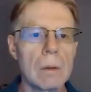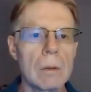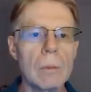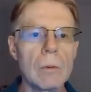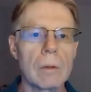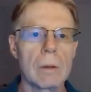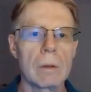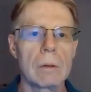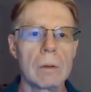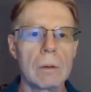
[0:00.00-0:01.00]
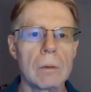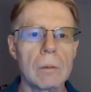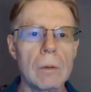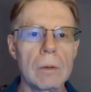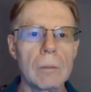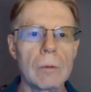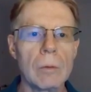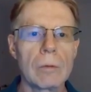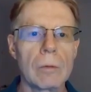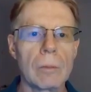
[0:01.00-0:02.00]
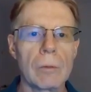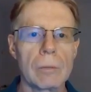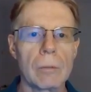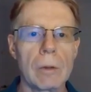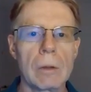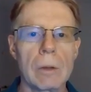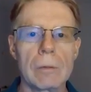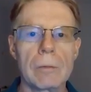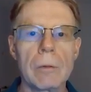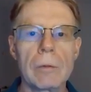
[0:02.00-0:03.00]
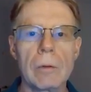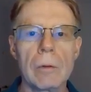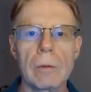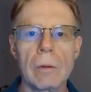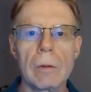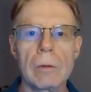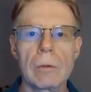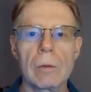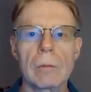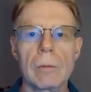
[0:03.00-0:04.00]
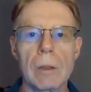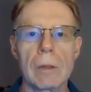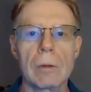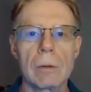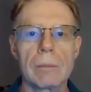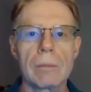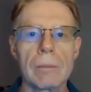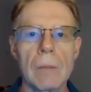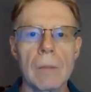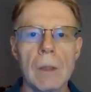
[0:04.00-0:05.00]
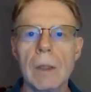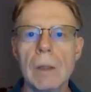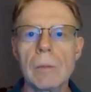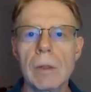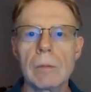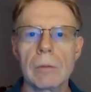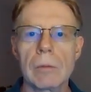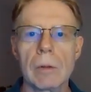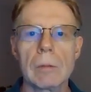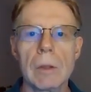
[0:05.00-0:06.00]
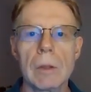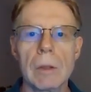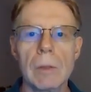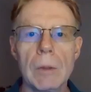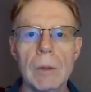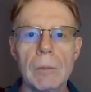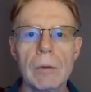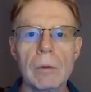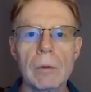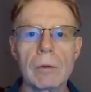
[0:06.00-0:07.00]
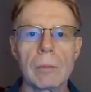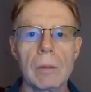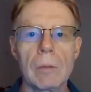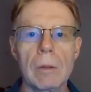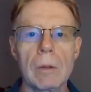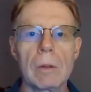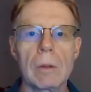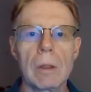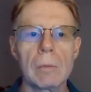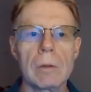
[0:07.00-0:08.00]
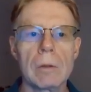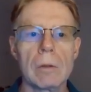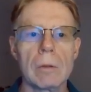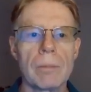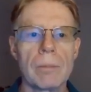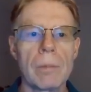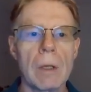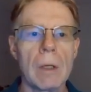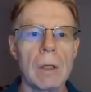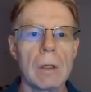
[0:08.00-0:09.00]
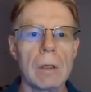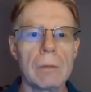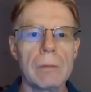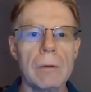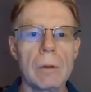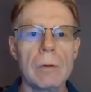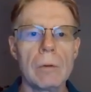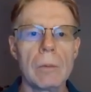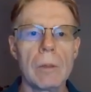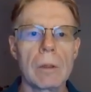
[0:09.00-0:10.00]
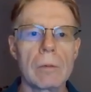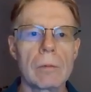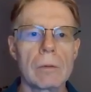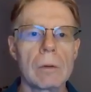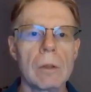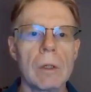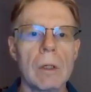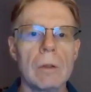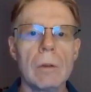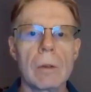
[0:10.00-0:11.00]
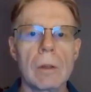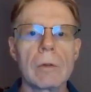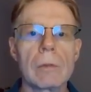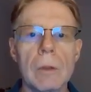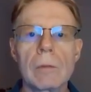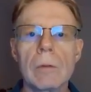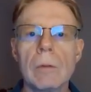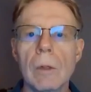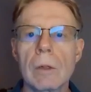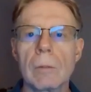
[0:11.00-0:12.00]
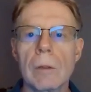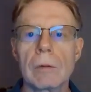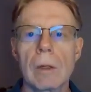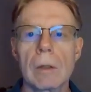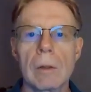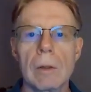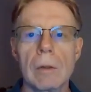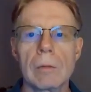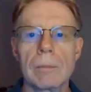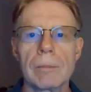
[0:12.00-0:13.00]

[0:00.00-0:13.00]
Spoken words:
morning. Welcome to worship this morning at First Unitarian Church of Orlando. I'm Dave Shine, a member of the worship team here at 1U. If you are new among us, you are especially welcome to this congregation.